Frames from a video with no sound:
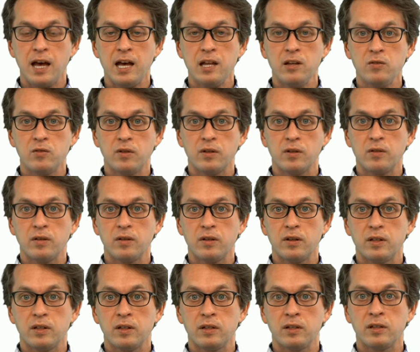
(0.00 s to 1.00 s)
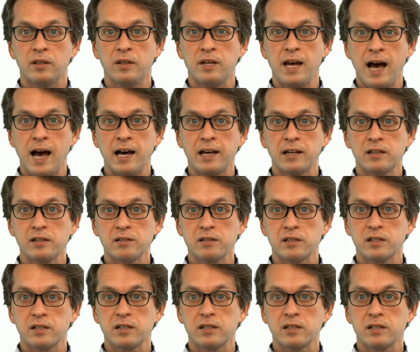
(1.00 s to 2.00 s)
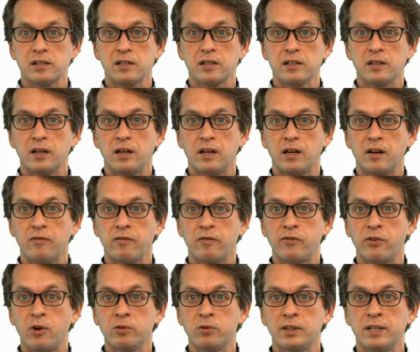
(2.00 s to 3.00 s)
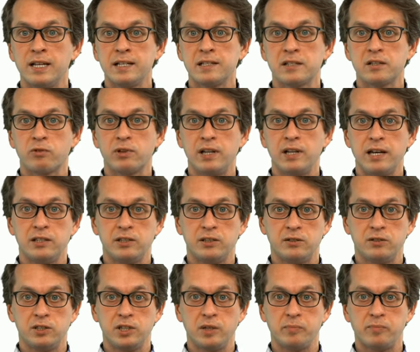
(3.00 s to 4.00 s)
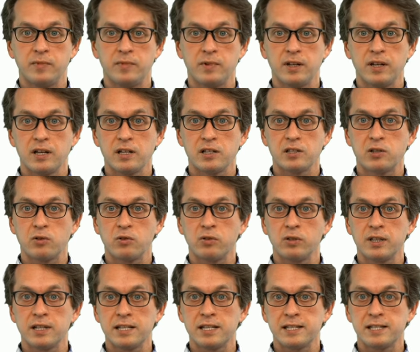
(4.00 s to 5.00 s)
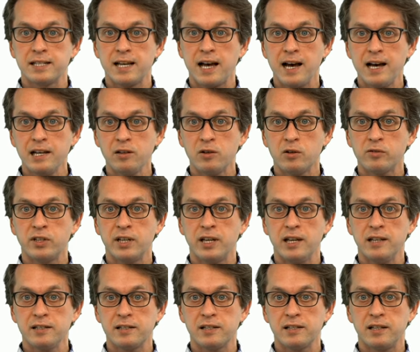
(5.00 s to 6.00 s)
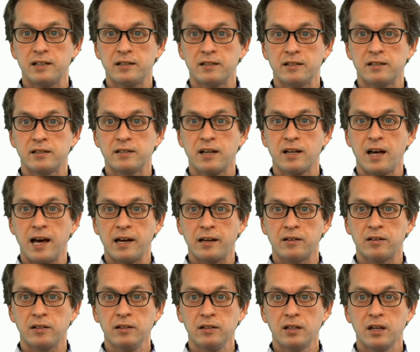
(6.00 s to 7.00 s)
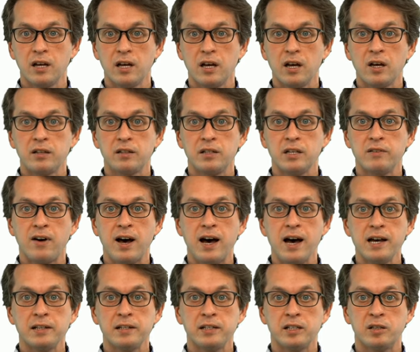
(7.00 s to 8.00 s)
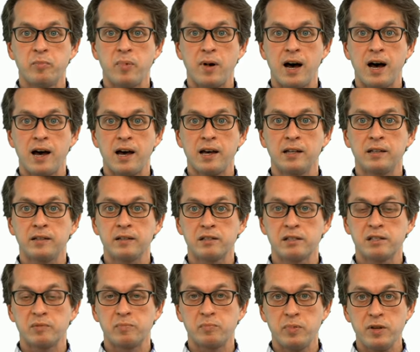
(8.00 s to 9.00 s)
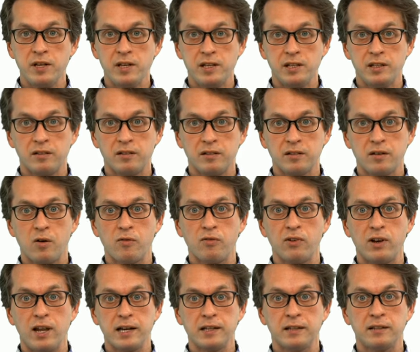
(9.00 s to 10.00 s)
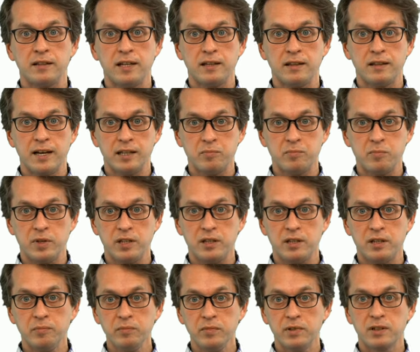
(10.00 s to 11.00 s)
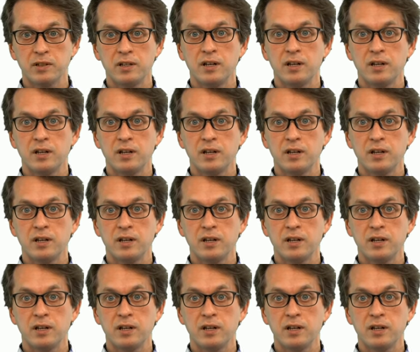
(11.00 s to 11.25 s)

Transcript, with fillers: And the angles follow this relationship. So the sine of the incident angle divided by the speed of light in that medium